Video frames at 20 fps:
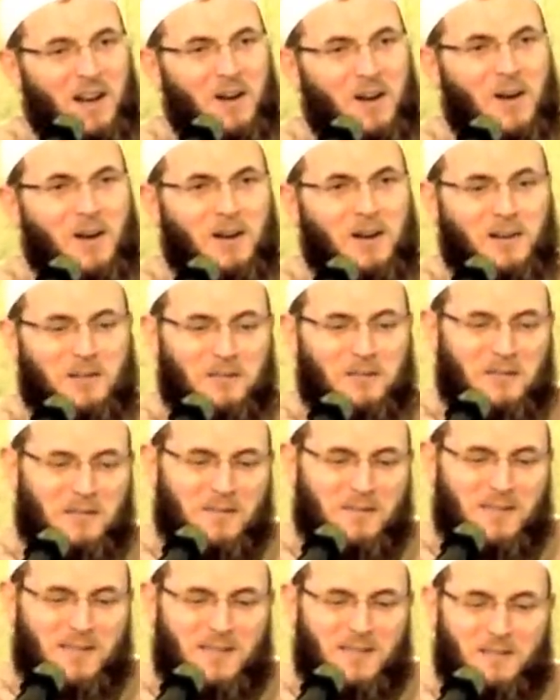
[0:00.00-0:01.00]
Look,
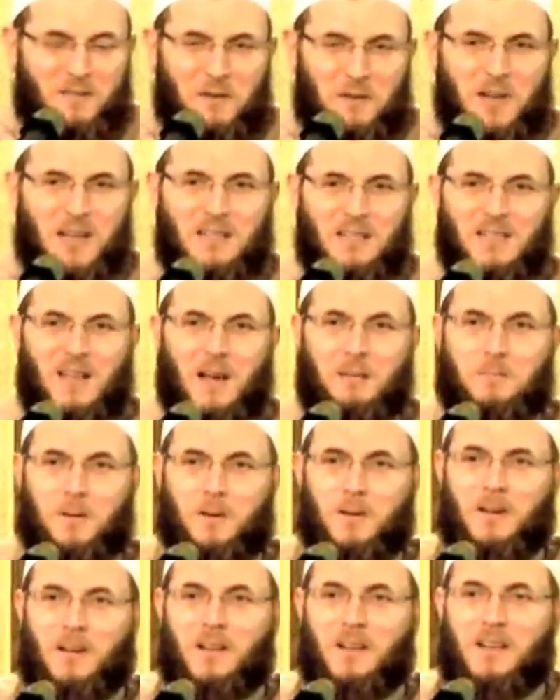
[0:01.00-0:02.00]
for
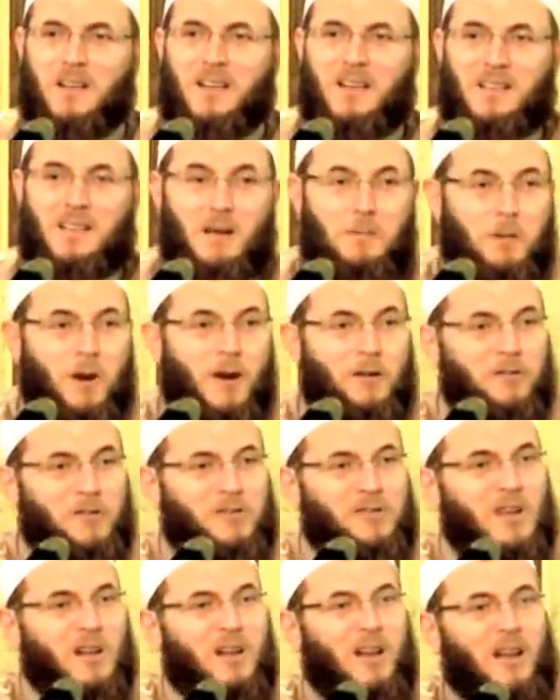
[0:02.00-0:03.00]
example, the Prophet
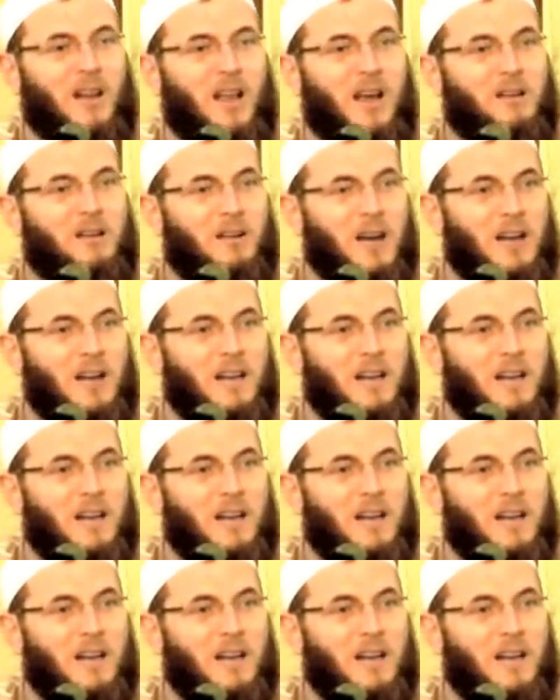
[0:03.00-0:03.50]
sallallahu